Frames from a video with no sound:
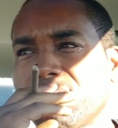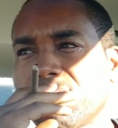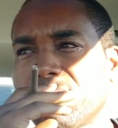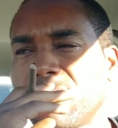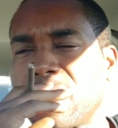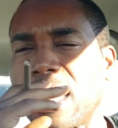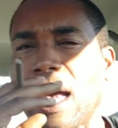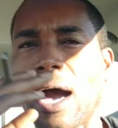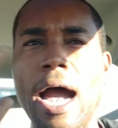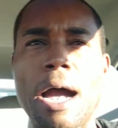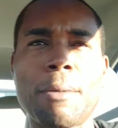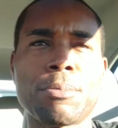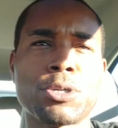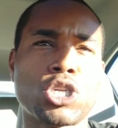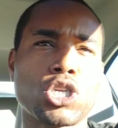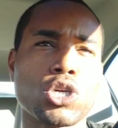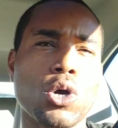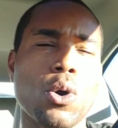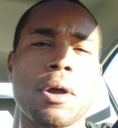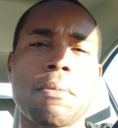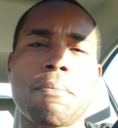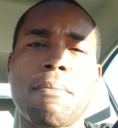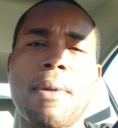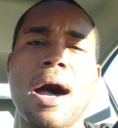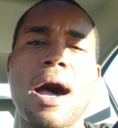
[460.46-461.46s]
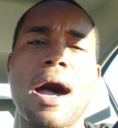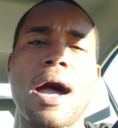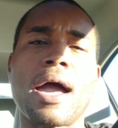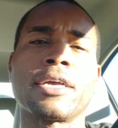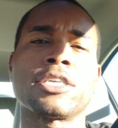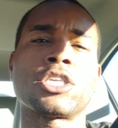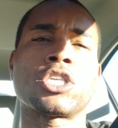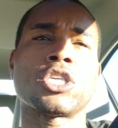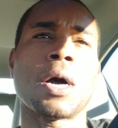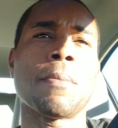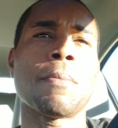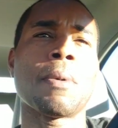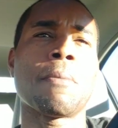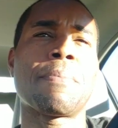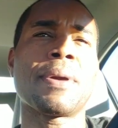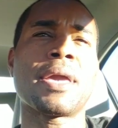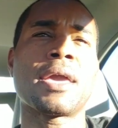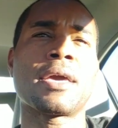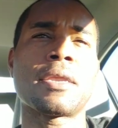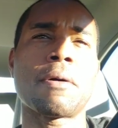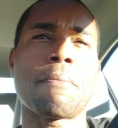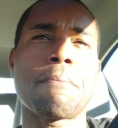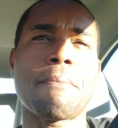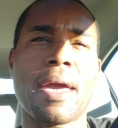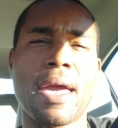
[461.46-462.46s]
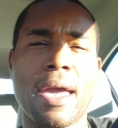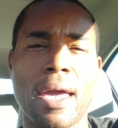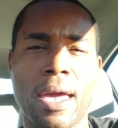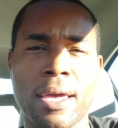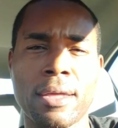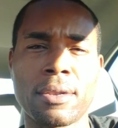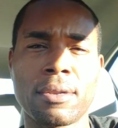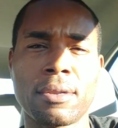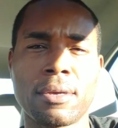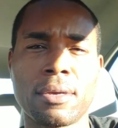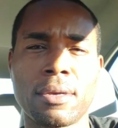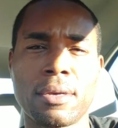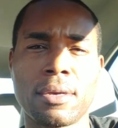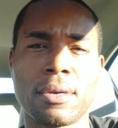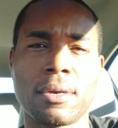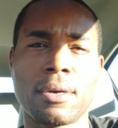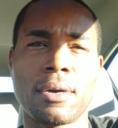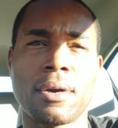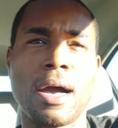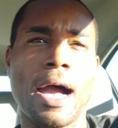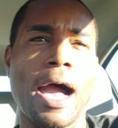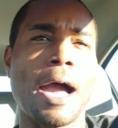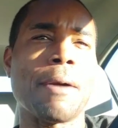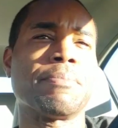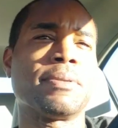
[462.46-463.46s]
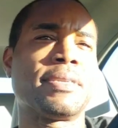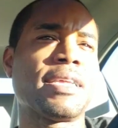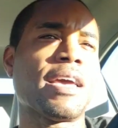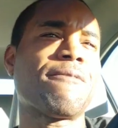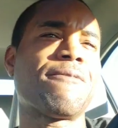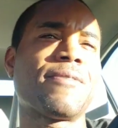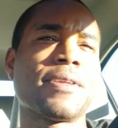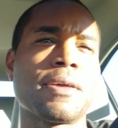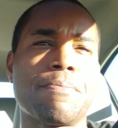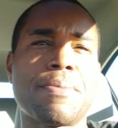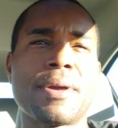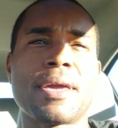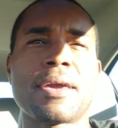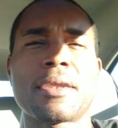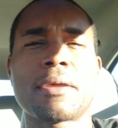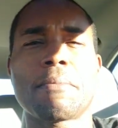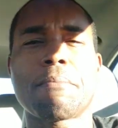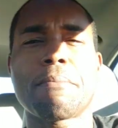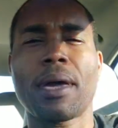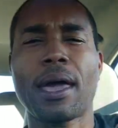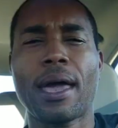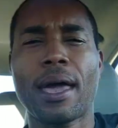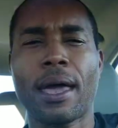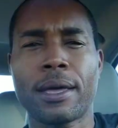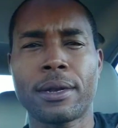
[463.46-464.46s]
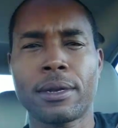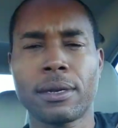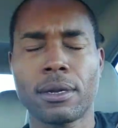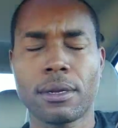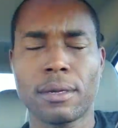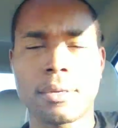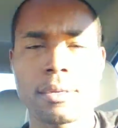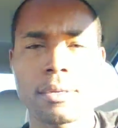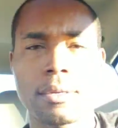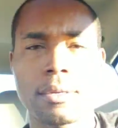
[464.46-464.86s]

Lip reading: Now, I'm showing mine, so I'm being a man. I'm definitely being a man